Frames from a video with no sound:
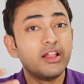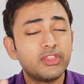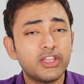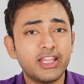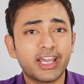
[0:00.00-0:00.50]

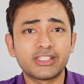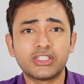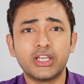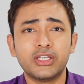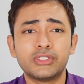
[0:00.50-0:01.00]
The
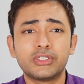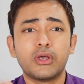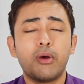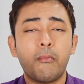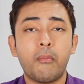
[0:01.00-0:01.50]
next
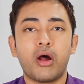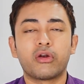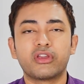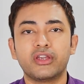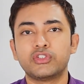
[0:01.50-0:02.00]
is
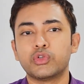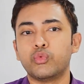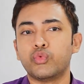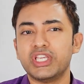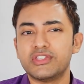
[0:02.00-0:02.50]
market
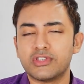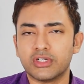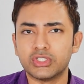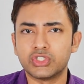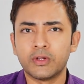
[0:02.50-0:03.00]

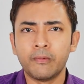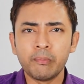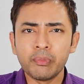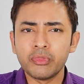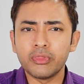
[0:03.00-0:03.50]
research.
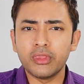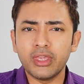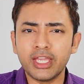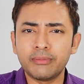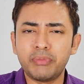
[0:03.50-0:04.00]

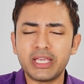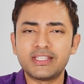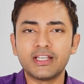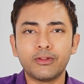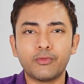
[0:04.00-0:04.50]
It
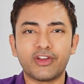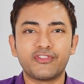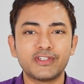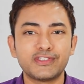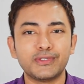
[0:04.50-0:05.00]
basically
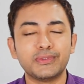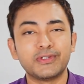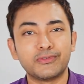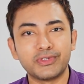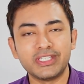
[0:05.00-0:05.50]
refers to
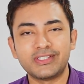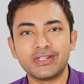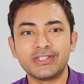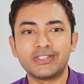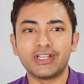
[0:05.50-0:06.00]
the
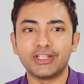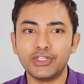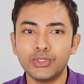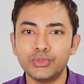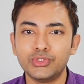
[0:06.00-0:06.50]
research that
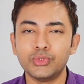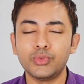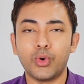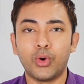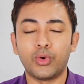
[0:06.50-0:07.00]
you
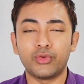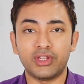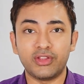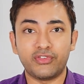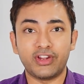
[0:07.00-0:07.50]
do or the
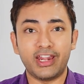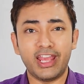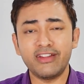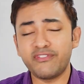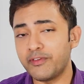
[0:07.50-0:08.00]
different
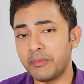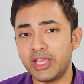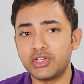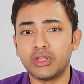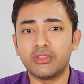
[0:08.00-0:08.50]

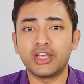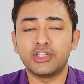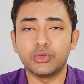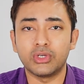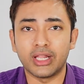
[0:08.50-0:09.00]
information that
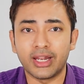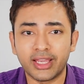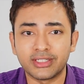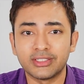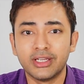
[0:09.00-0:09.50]
you
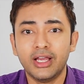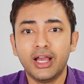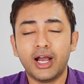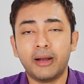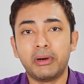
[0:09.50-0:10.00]
collect
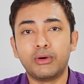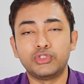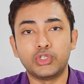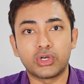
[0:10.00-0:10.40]
about your